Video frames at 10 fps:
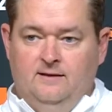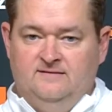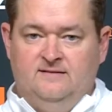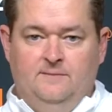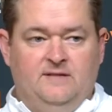At the
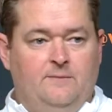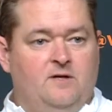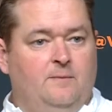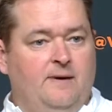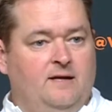same time, we
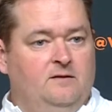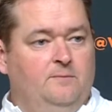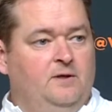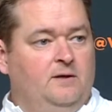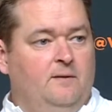come back in the
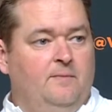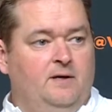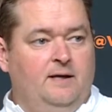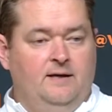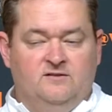building on
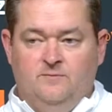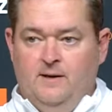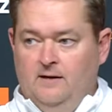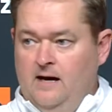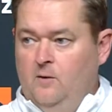Monday, and it's
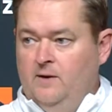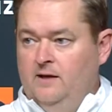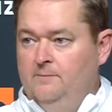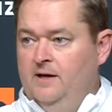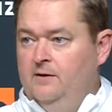about how we
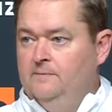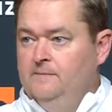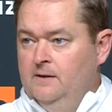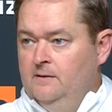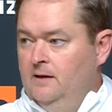get better.
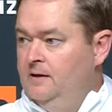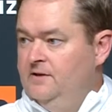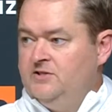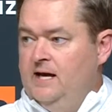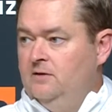The
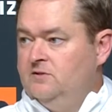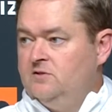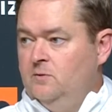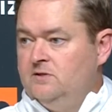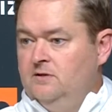challenge is
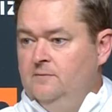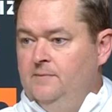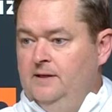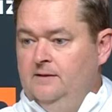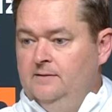always going to
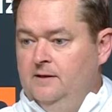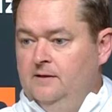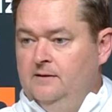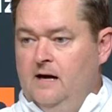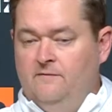be
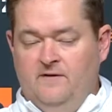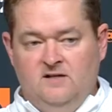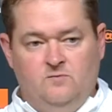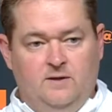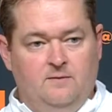how
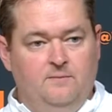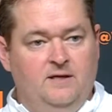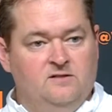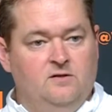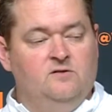fast we can be
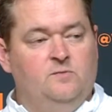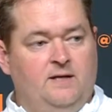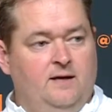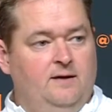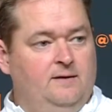as good as we
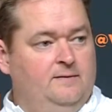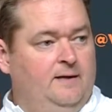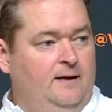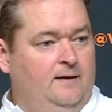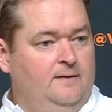can.
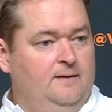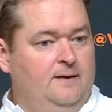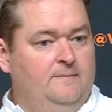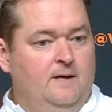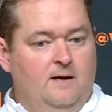And
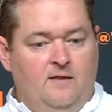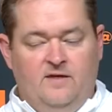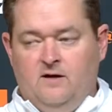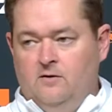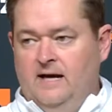I
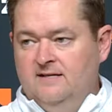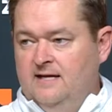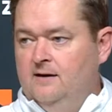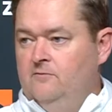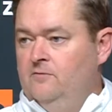think our guys
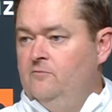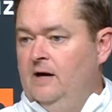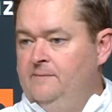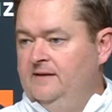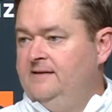had the
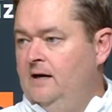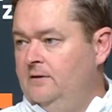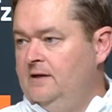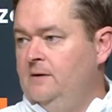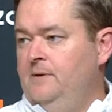right
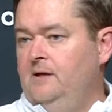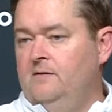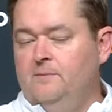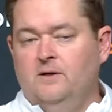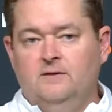mentality coming into the
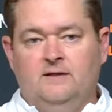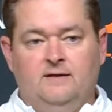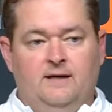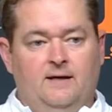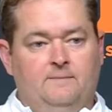building
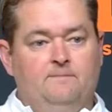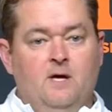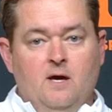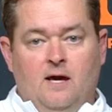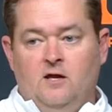today
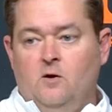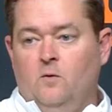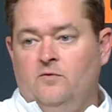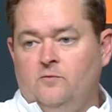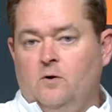and
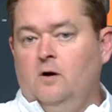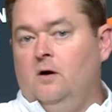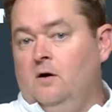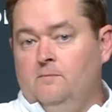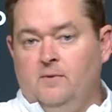going through
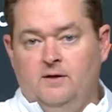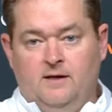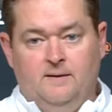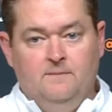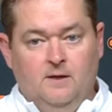our Monday.